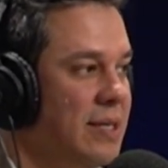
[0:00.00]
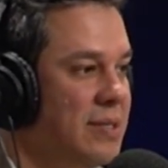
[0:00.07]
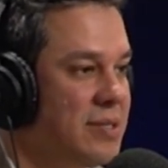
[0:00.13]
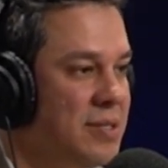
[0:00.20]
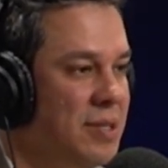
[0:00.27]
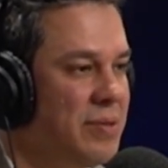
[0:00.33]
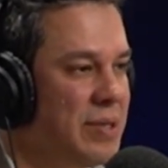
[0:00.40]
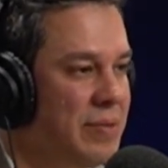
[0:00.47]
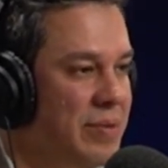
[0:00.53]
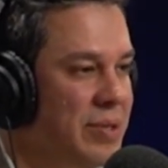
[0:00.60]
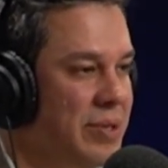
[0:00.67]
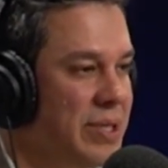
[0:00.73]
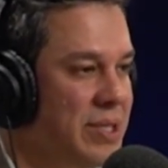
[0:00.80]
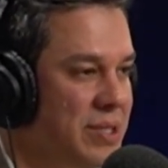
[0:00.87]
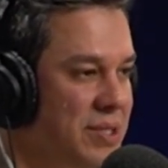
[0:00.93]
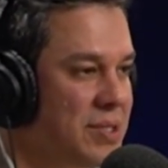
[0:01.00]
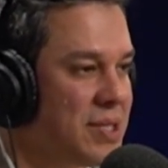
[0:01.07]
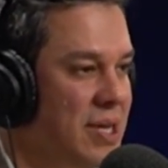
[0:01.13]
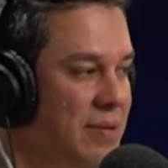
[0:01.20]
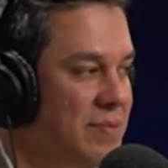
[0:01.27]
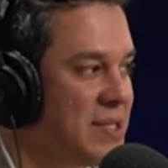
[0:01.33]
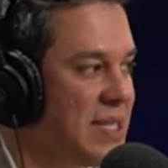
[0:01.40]
And so it really just
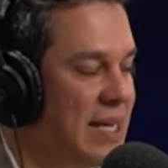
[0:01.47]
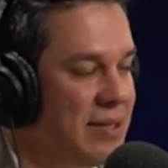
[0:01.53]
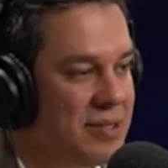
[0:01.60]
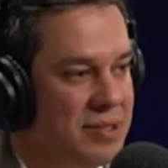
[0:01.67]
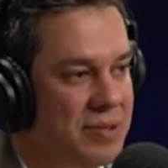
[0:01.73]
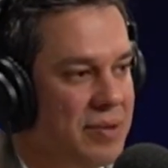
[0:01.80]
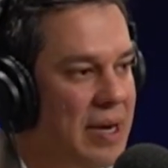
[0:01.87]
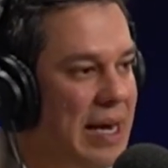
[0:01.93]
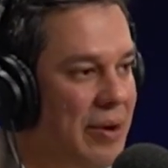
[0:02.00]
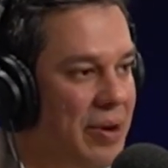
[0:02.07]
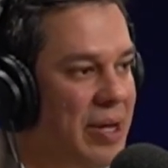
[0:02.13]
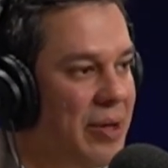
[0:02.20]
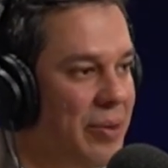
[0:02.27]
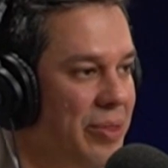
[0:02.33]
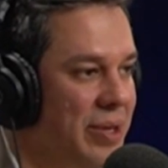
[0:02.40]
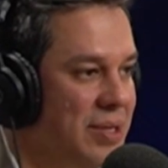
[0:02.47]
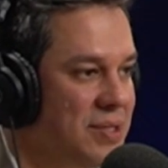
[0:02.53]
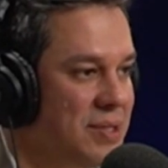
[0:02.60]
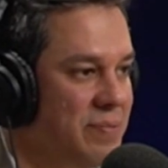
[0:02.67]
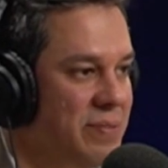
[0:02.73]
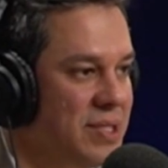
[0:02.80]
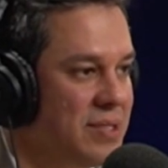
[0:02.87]
comes down to how healthy
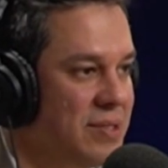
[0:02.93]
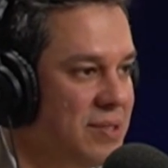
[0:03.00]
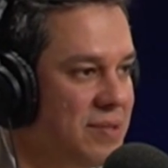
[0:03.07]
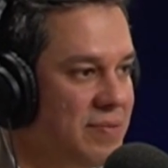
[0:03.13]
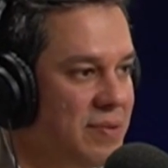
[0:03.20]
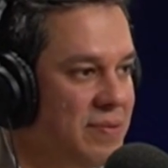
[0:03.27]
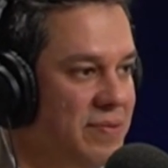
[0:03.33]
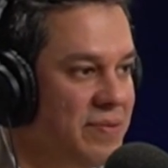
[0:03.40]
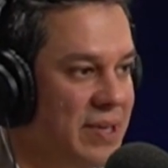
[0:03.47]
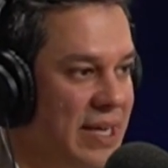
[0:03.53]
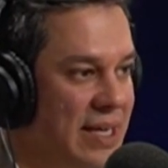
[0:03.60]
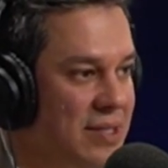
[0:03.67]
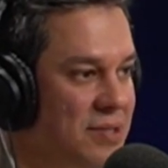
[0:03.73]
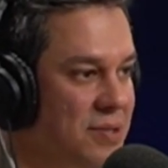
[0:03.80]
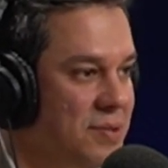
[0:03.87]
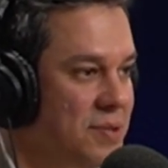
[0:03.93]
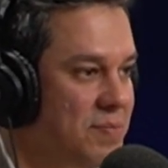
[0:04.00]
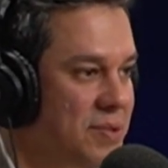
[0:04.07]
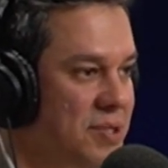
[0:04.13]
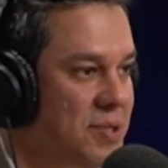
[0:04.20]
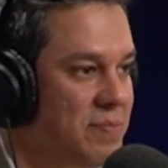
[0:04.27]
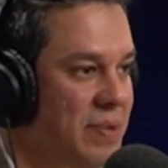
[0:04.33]
is the business from a financials
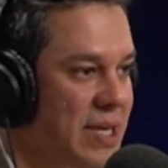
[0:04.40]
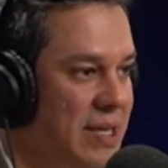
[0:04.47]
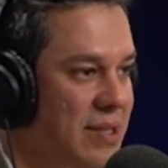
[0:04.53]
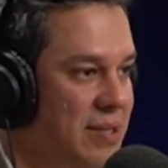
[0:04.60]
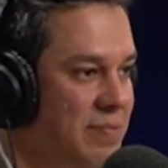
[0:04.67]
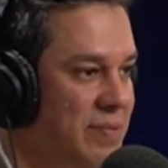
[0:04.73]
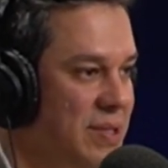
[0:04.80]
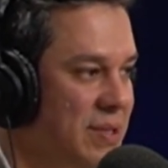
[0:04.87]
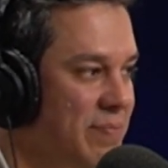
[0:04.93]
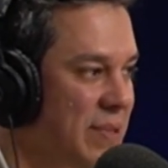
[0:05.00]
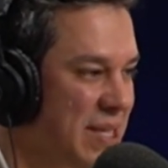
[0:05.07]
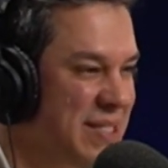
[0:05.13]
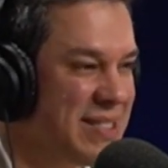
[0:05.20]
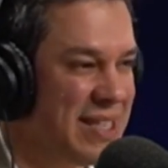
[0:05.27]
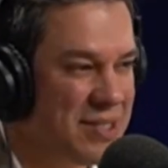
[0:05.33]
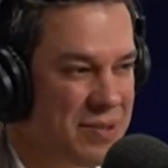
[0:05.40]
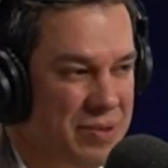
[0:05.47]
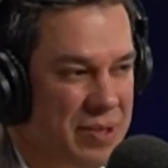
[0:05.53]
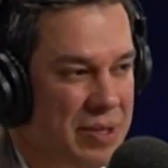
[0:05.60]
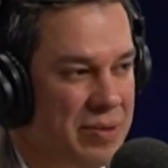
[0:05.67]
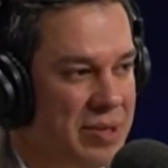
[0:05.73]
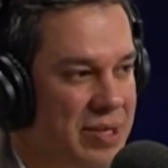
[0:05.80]
perspective, but because that's
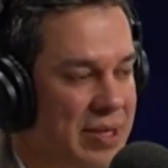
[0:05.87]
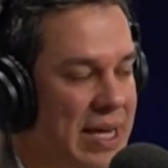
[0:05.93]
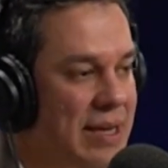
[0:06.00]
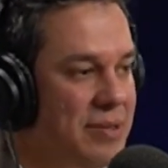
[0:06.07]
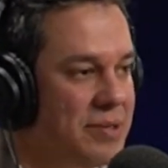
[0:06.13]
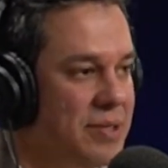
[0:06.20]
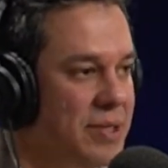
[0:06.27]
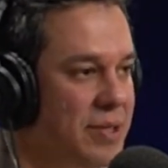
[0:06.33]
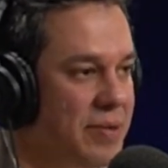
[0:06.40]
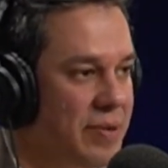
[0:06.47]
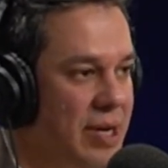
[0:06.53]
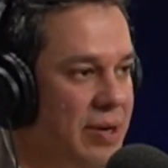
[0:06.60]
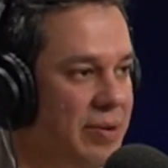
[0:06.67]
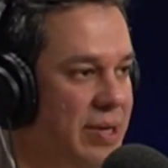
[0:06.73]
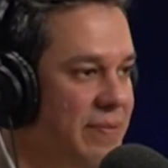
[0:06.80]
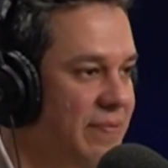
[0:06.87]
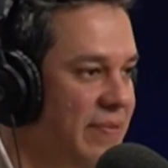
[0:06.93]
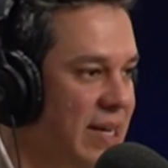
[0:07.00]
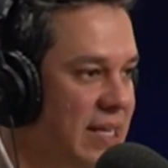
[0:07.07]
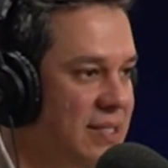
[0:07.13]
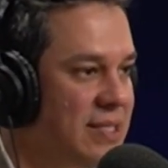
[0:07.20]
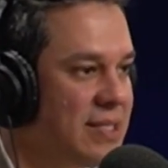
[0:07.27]
really what allows you to grow and
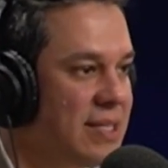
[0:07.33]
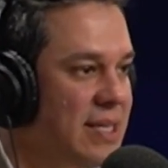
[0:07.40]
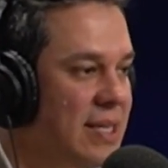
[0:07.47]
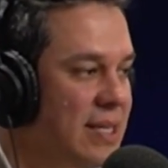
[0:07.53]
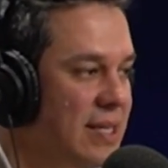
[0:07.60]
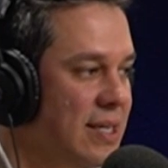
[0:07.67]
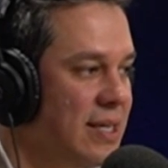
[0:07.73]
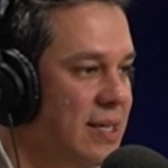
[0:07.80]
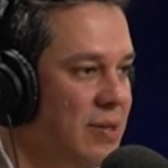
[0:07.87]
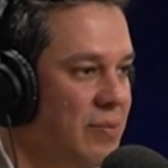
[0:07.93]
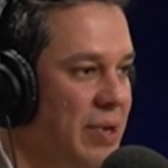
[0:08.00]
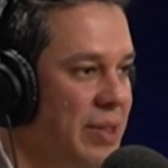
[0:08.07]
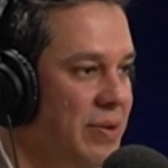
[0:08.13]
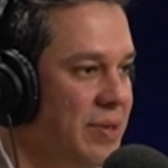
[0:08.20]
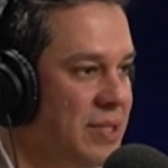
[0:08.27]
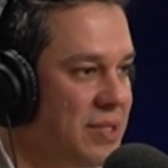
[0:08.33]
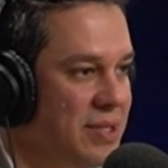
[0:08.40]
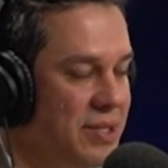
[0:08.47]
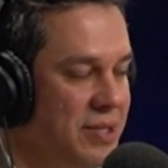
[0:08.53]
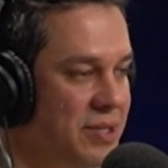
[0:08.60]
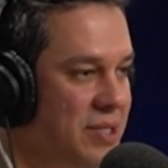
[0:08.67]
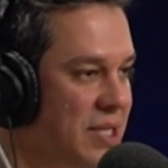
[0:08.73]
invest, whether it's
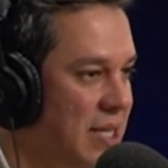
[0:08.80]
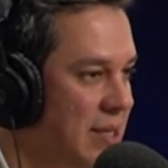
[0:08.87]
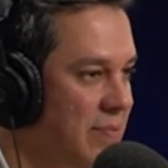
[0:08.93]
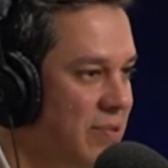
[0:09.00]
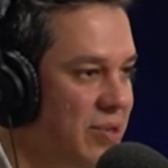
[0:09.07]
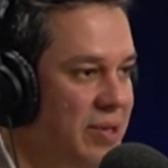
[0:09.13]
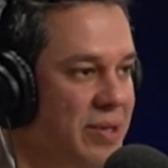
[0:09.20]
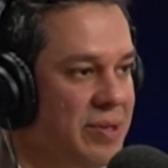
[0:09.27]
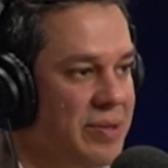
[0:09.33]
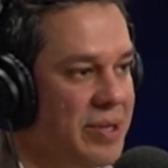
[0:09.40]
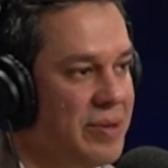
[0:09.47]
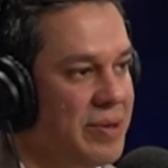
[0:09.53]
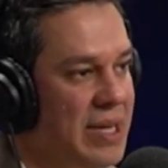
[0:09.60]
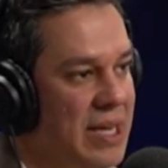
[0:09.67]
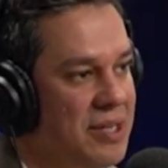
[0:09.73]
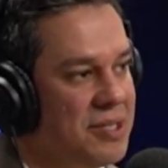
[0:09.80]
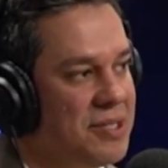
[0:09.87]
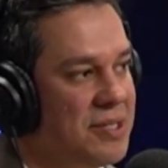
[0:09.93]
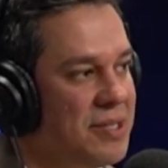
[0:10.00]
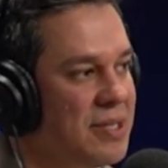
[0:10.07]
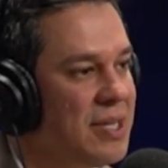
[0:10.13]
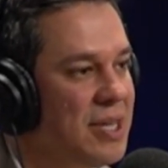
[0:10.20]
in your team or a new
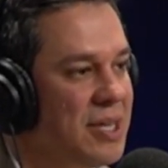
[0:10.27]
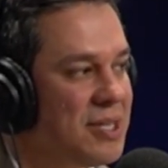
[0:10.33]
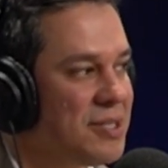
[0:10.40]
location.